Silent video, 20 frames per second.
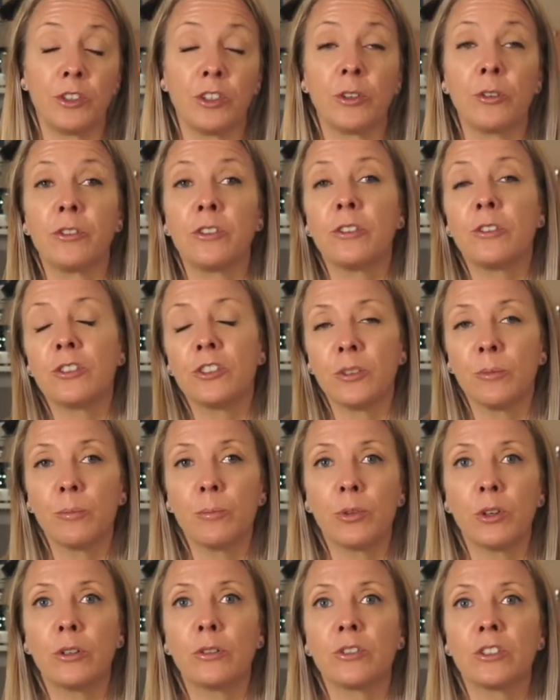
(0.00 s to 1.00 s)
So there's
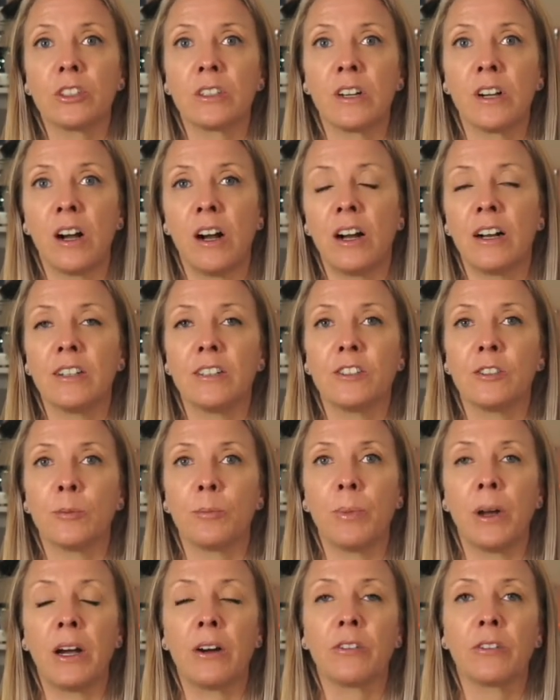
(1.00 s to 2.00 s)
some pros and cons
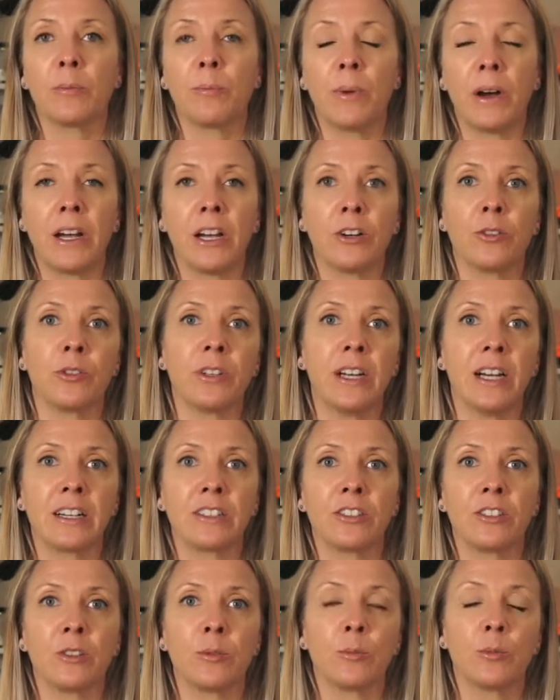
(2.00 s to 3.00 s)
about a
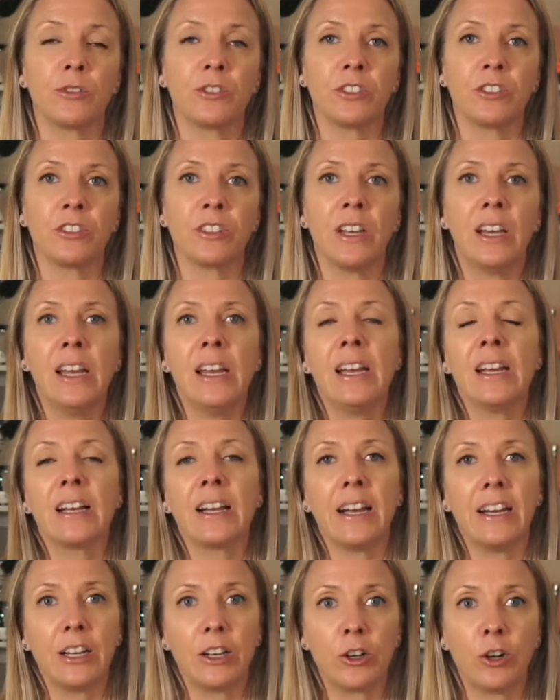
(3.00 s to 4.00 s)
bioreactor, and we'll just
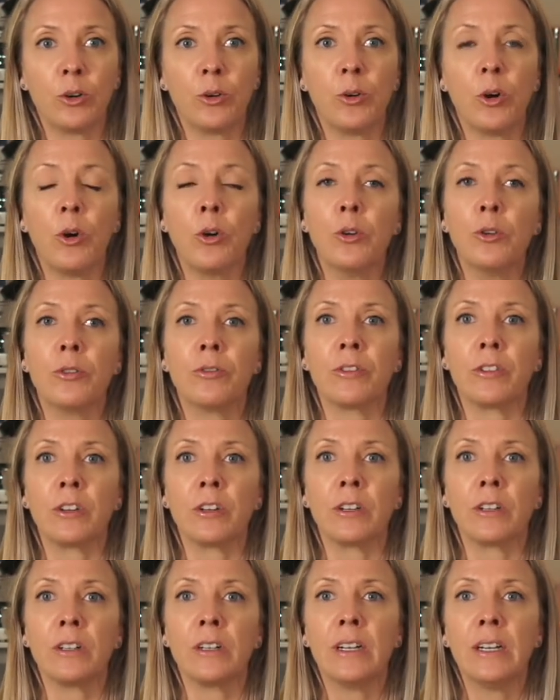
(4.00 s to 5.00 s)
kind of go
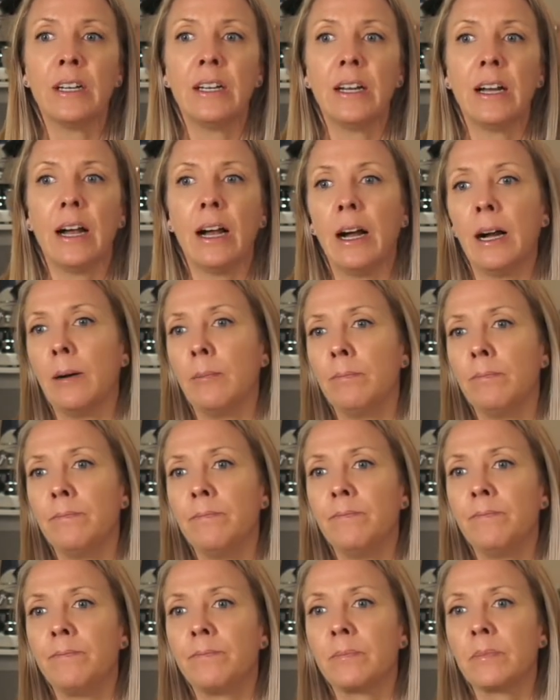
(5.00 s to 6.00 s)
over
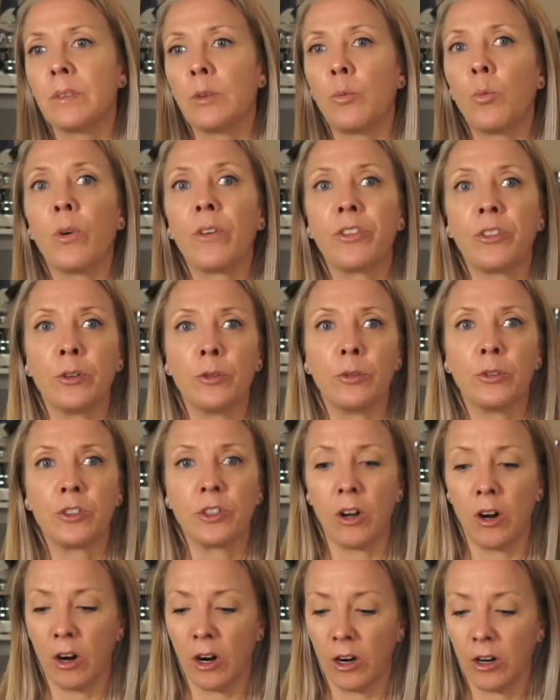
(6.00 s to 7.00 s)
what
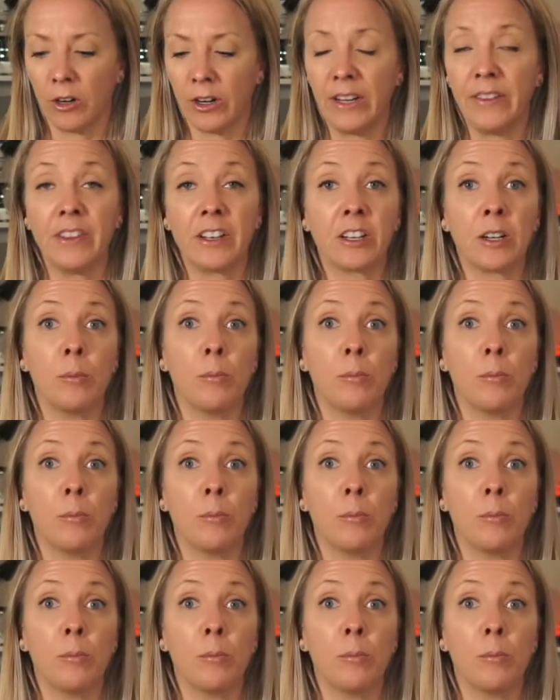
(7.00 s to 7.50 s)
those are in the